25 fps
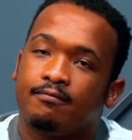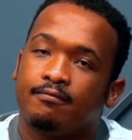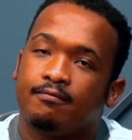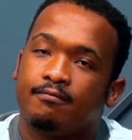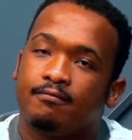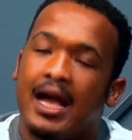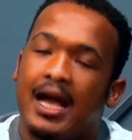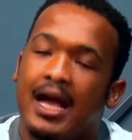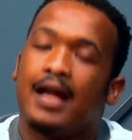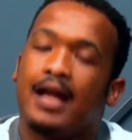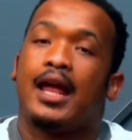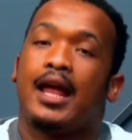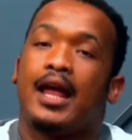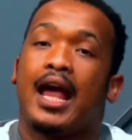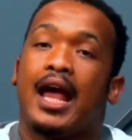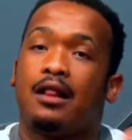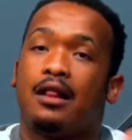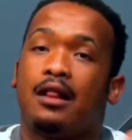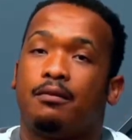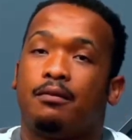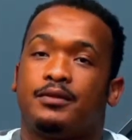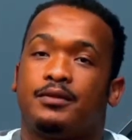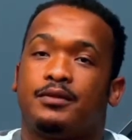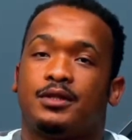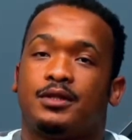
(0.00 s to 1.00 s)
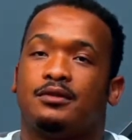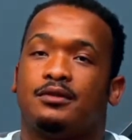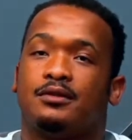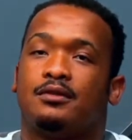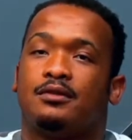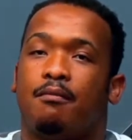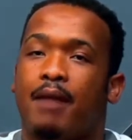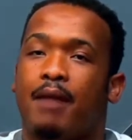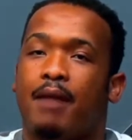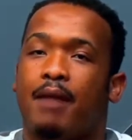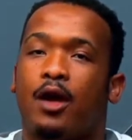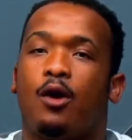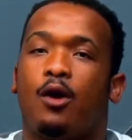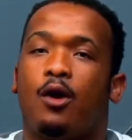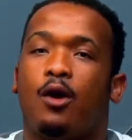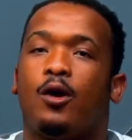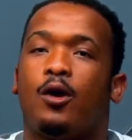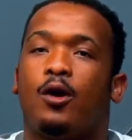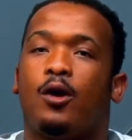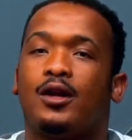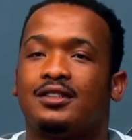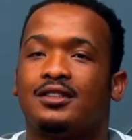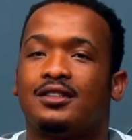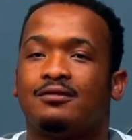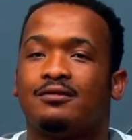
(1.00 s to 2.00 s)
and helped by
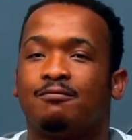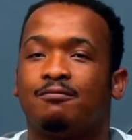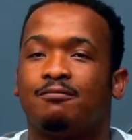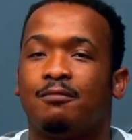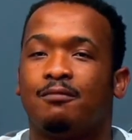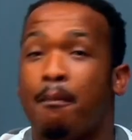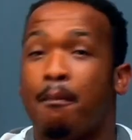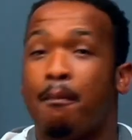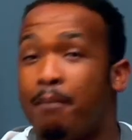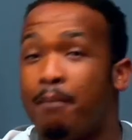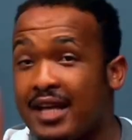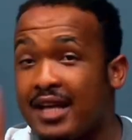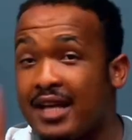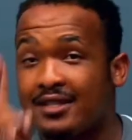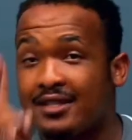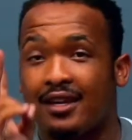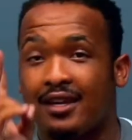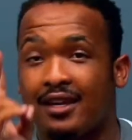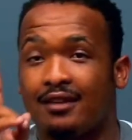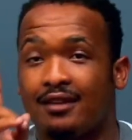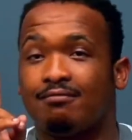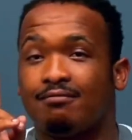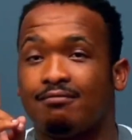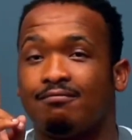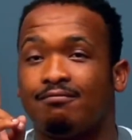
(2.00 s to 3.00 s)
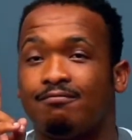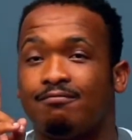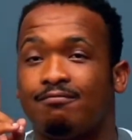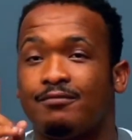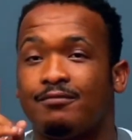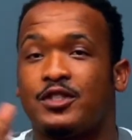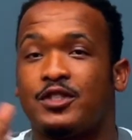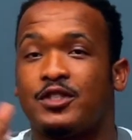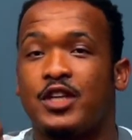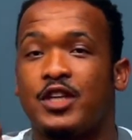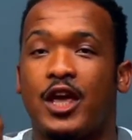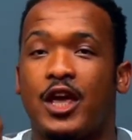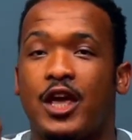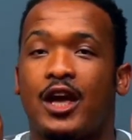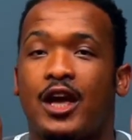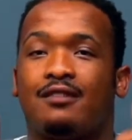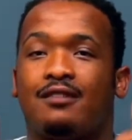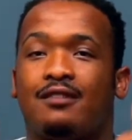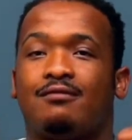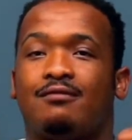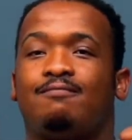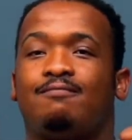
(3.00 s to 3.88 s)
God. Blessing. See ya.